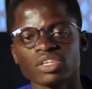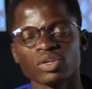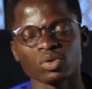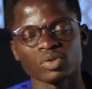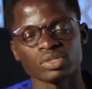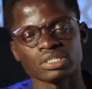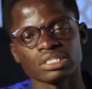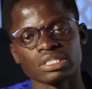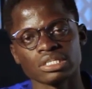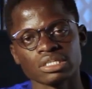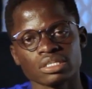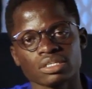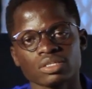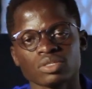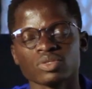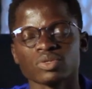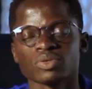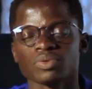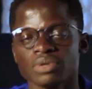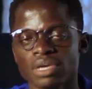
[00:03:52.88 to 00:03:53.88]
noting.
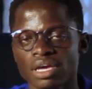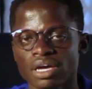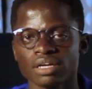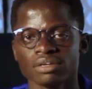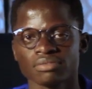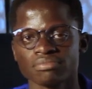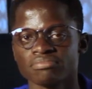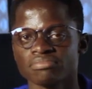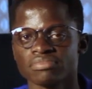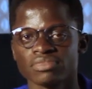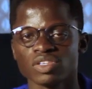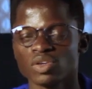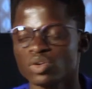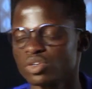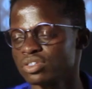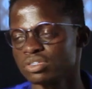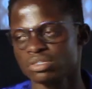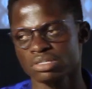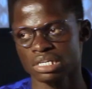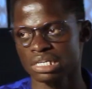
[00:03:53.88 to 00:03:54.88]
So yeah,
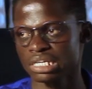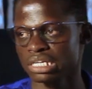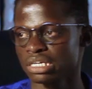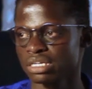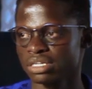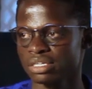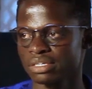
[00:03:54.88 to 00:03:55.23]
not really.